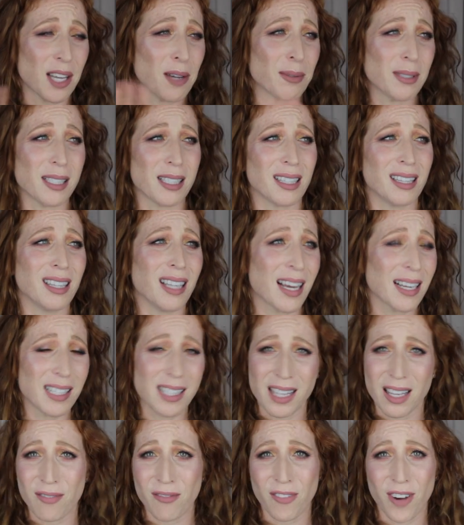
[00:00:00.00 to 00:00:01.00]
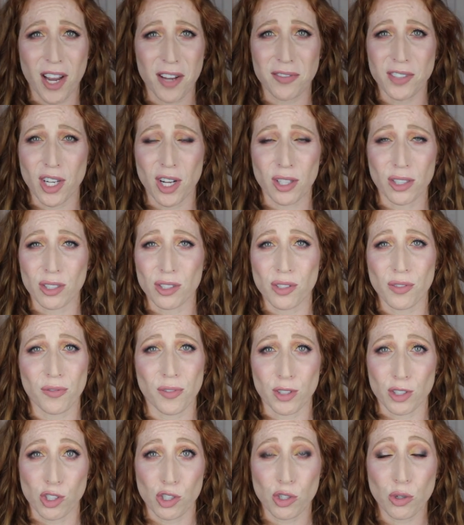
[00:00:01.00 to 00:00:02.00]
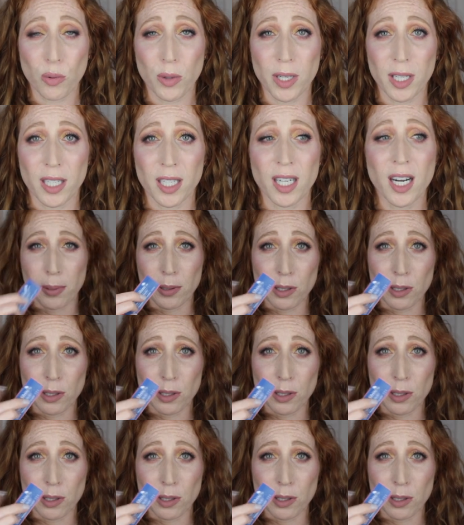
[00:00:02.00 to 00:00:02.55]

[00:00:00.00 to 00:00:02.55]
It was less than $5 for sure.